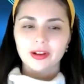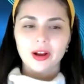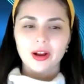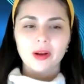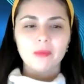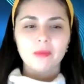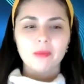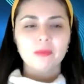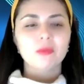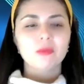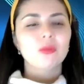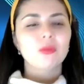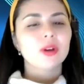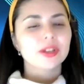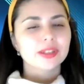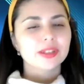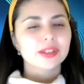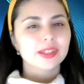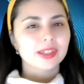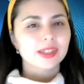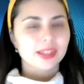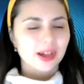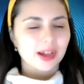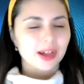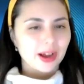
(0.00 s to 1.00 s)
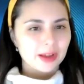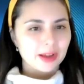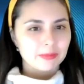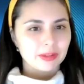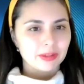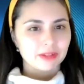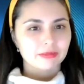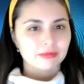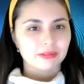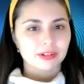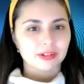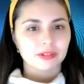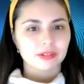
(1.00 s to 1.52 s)
um, what is the timing
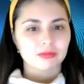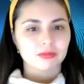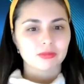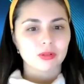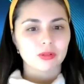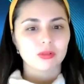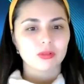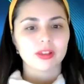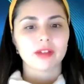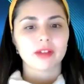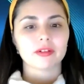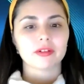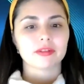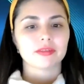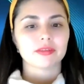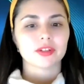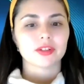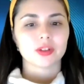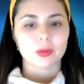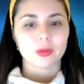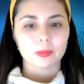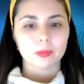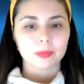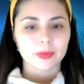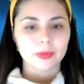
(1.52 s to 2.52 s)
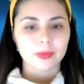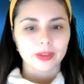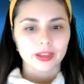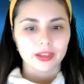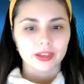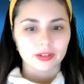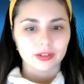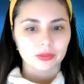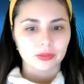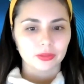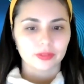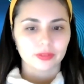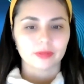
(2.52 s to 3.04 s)
for the rollout of Jump in
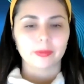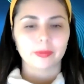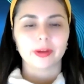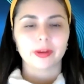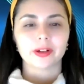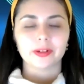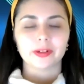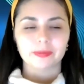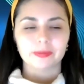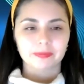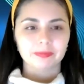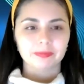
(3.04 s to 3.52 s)
North America?